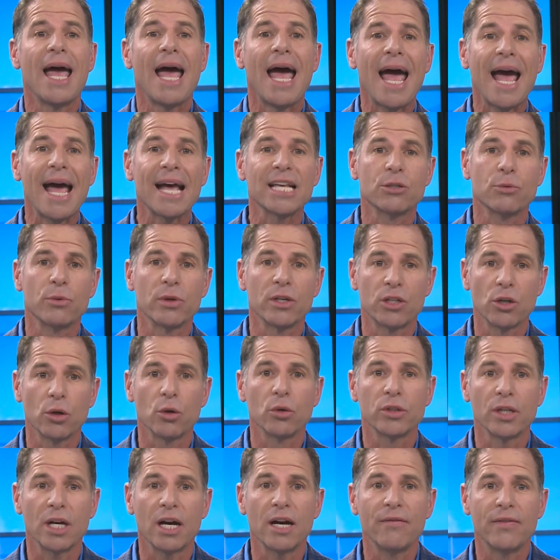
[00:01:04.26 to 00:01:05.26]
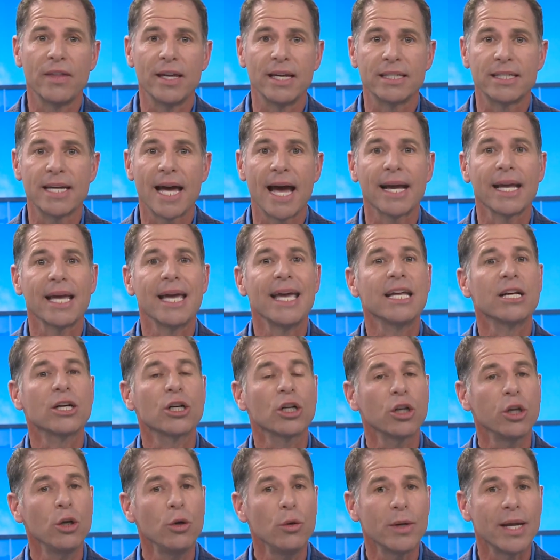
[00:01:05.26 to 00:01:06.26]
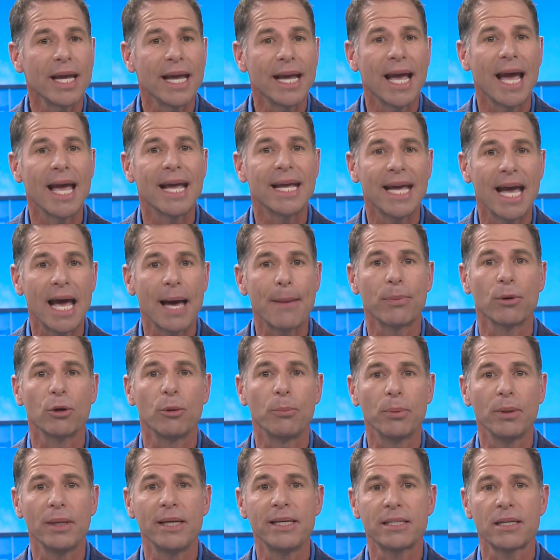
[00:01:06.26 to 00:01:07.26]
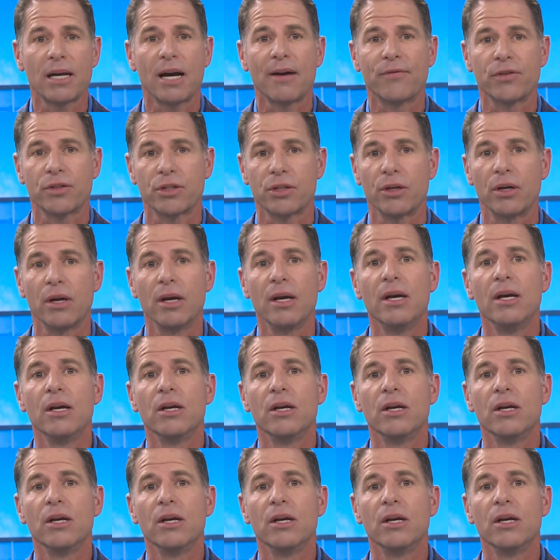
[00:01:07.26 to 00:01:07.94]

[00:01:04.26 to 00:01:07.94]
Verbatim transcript: as a result of the attack, including a Capitol police officer.